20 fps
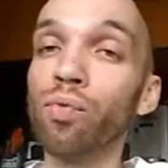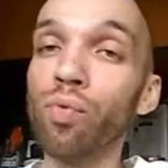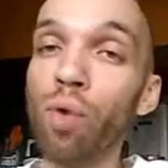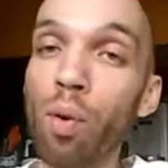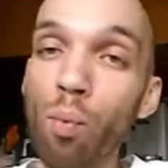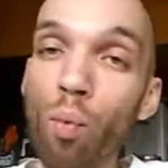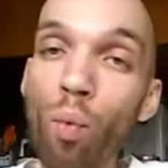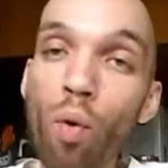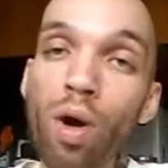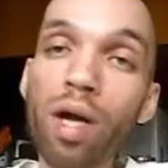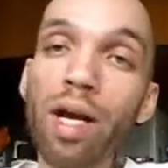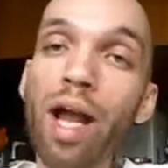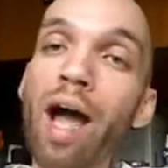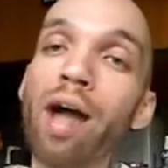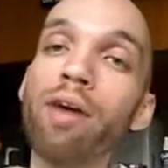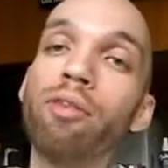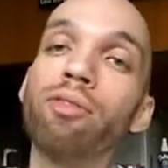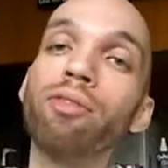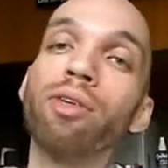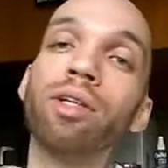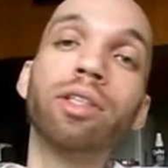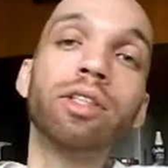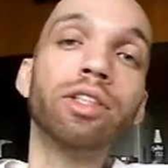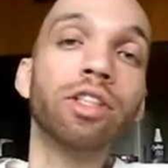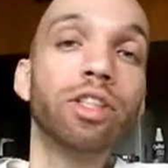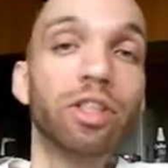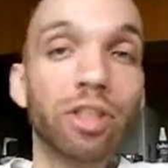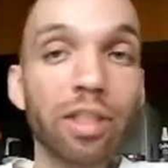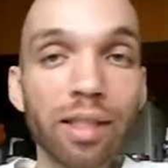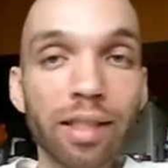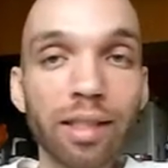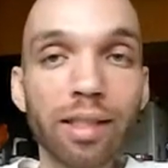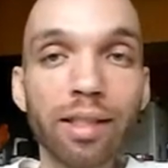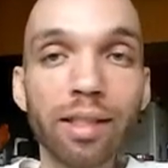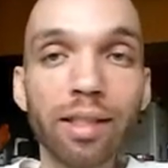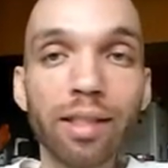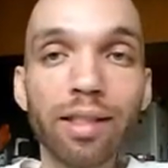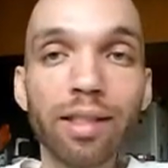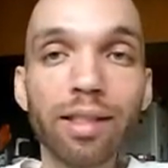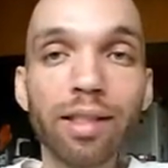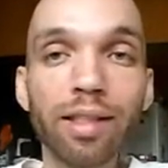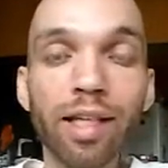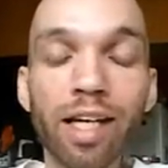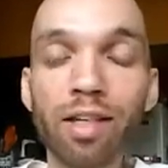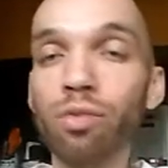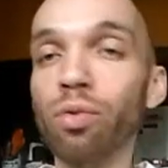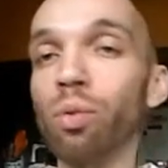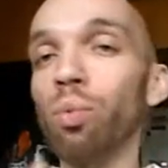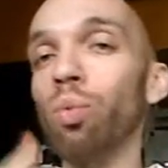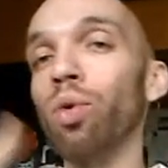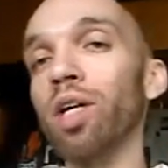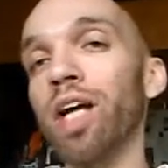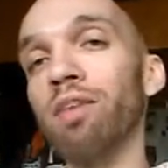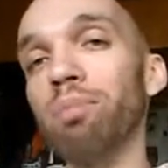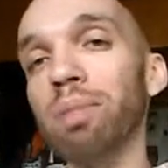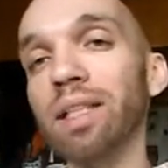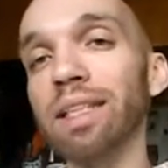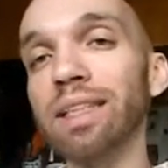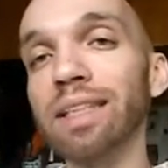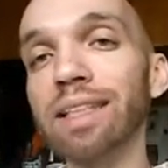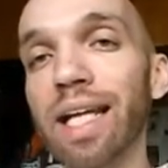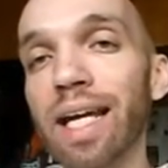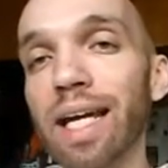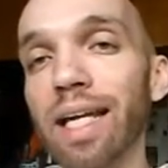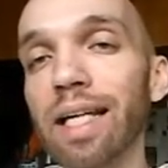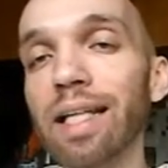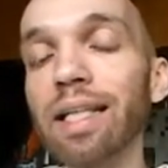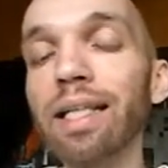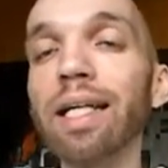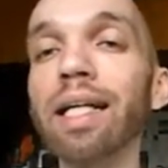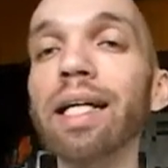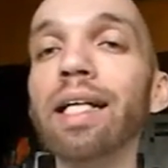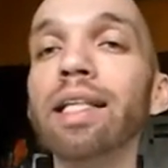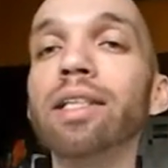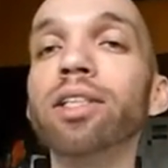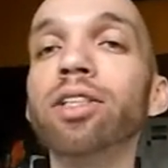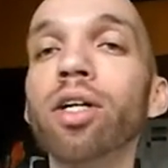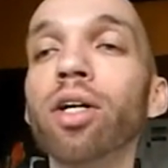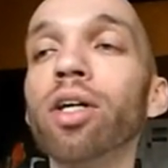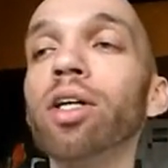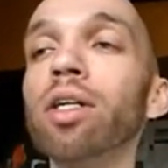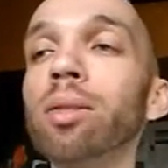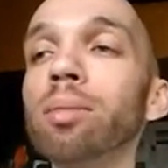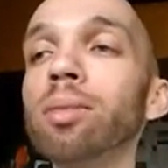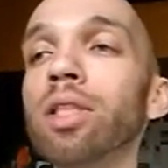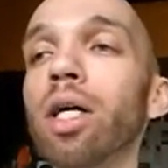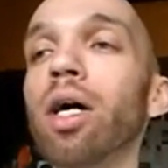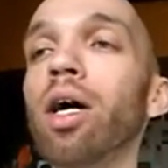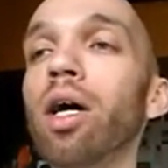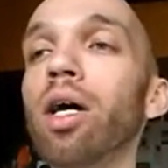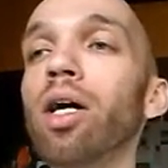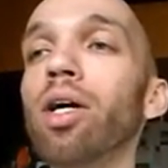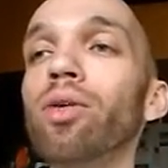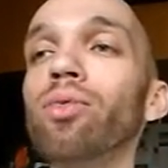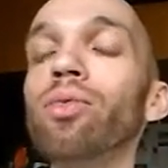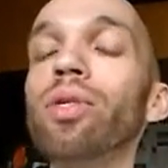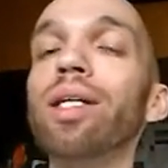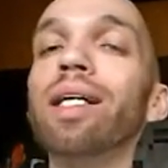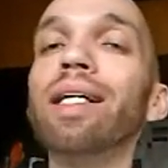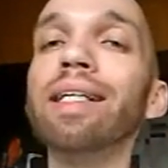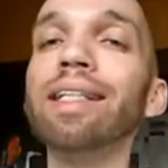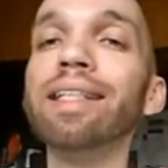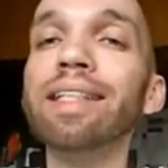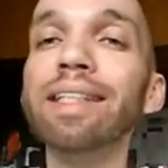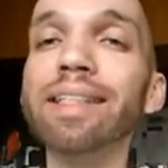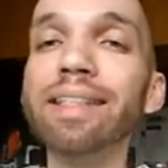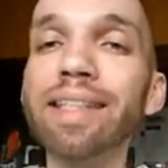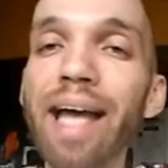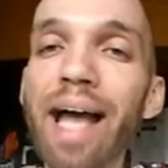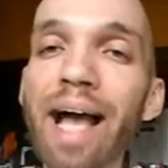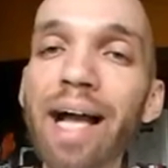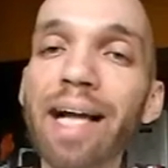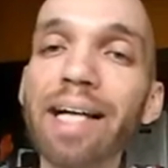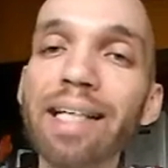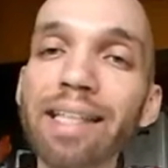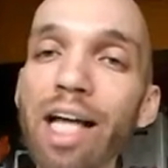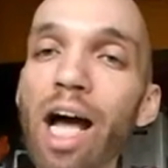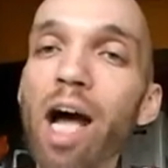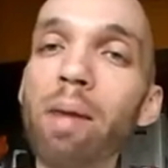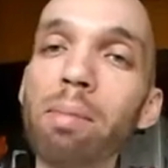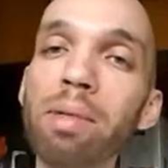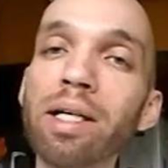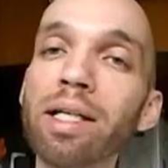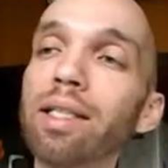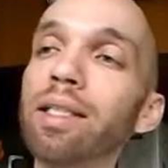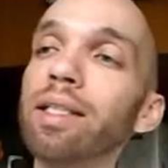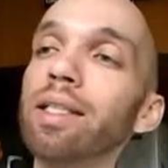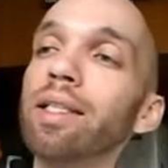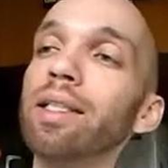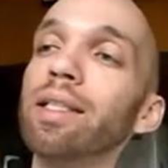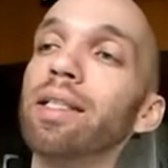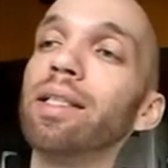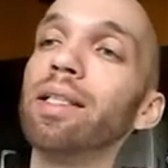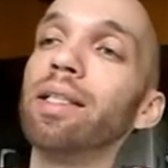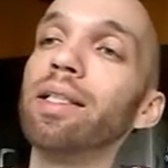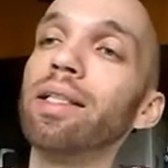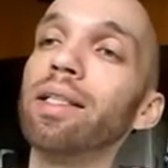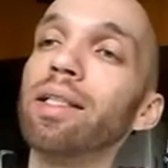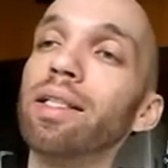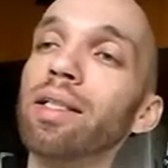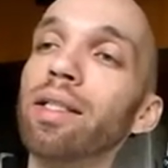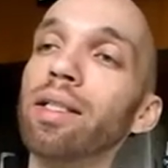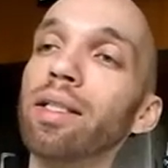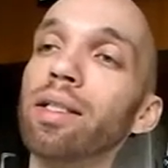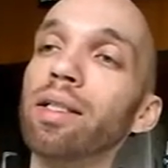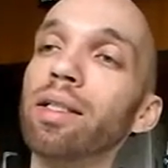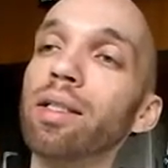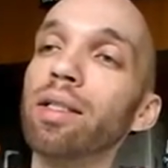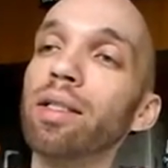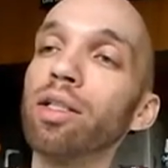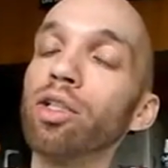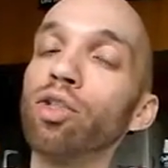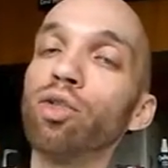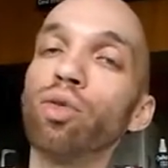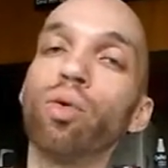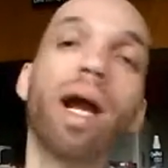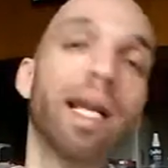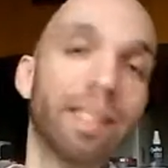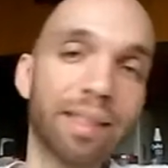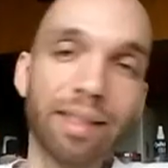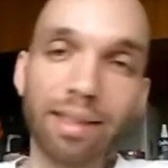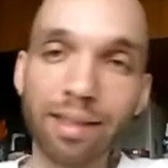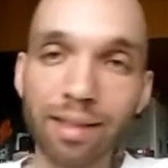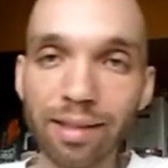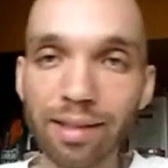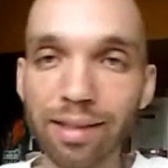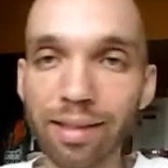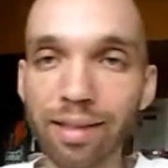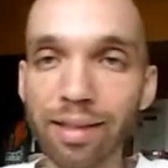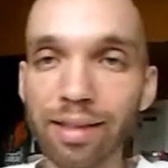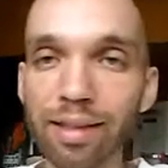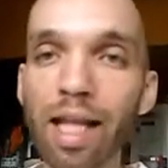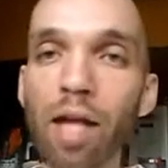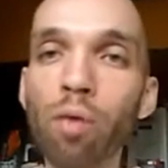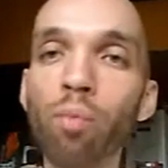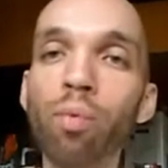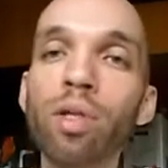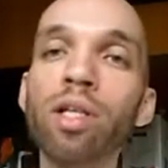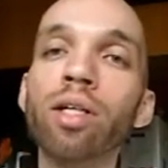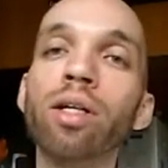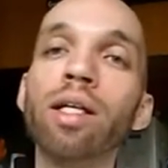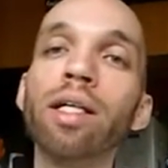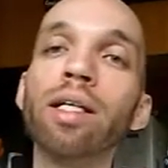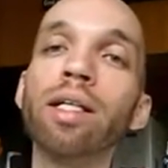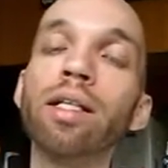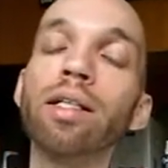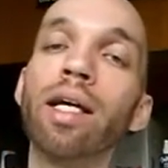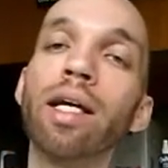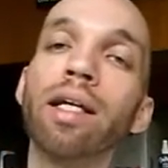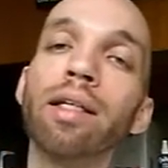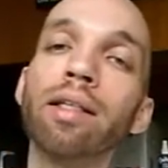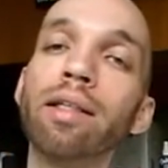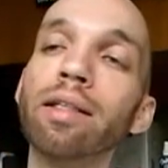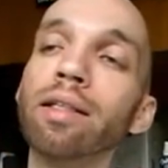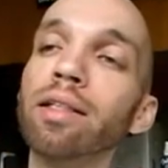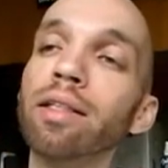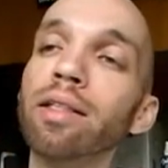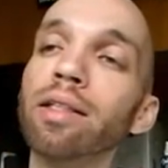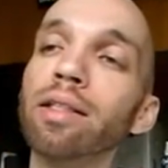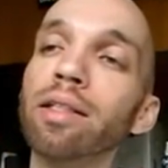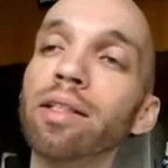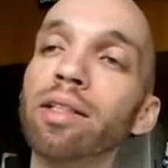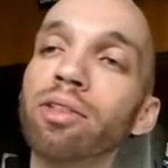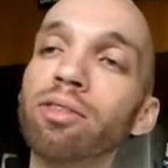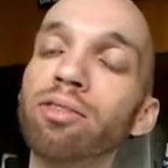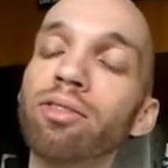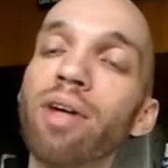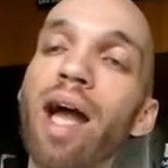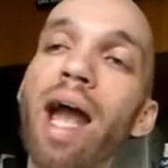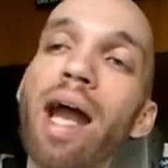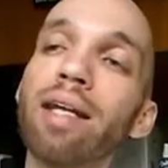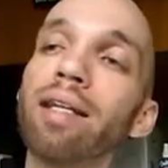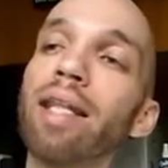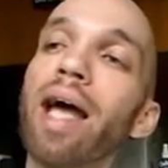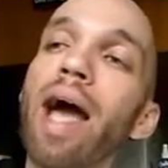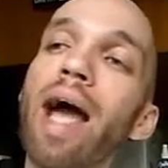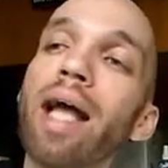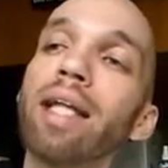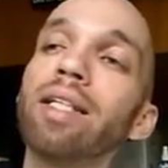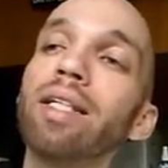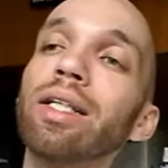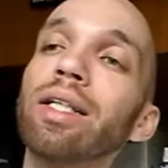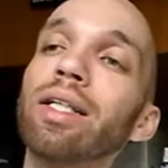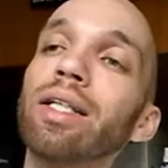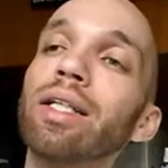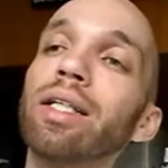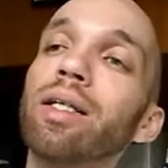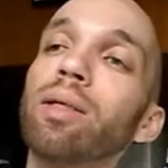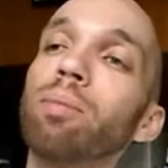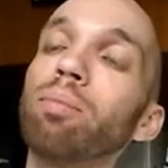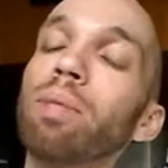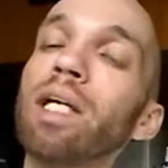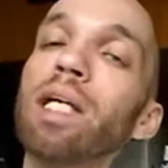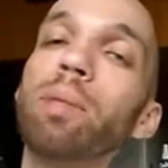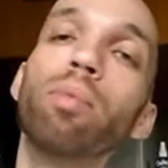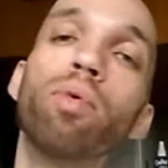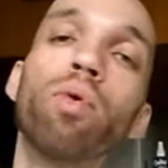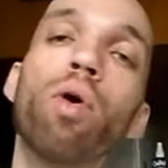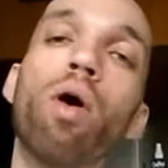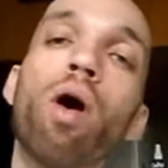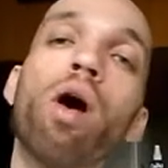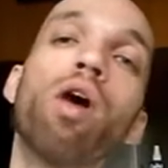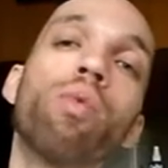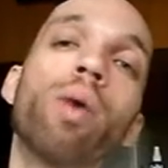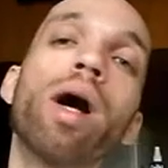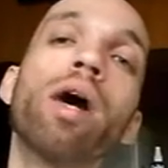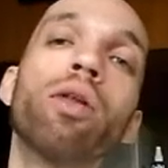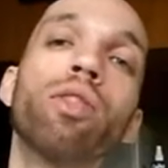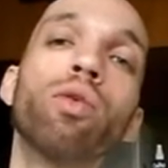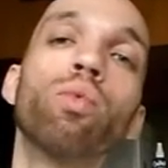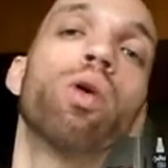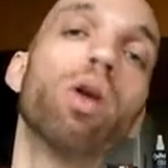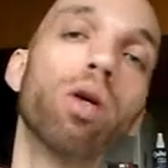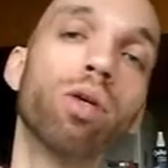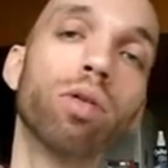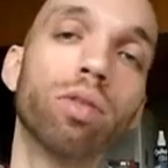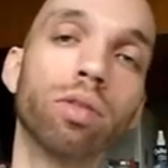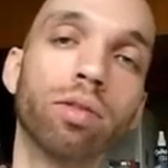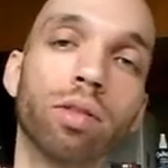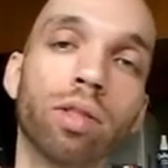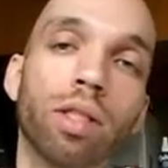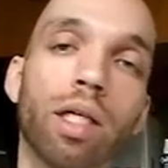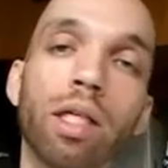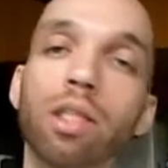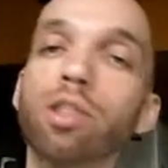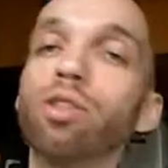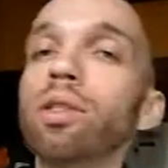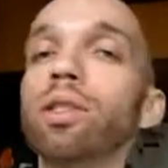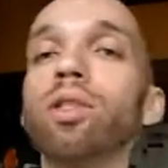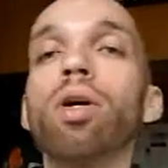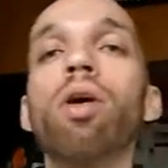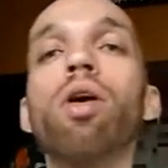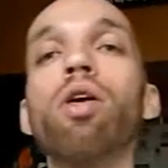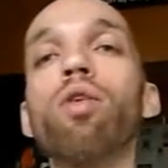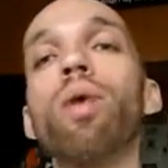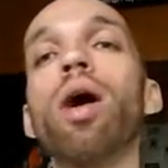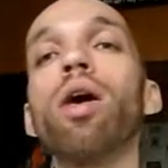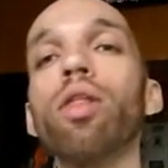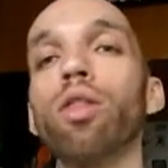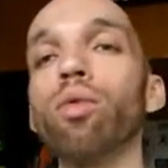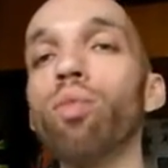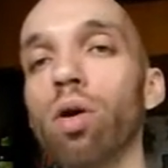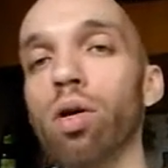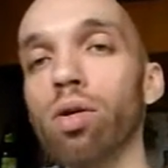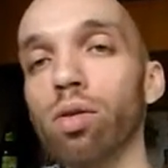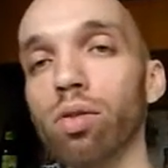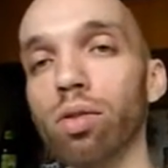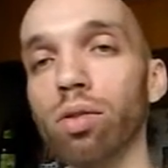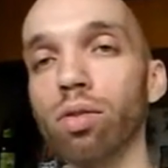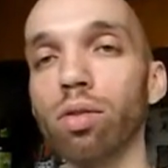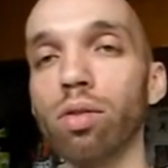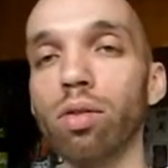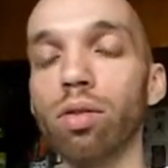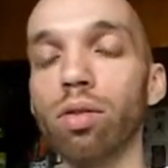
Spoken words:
from what I've understood and from what I've been saying in terms of this economic crisis that we are in, and the fact that people all around the world, countries all around the world,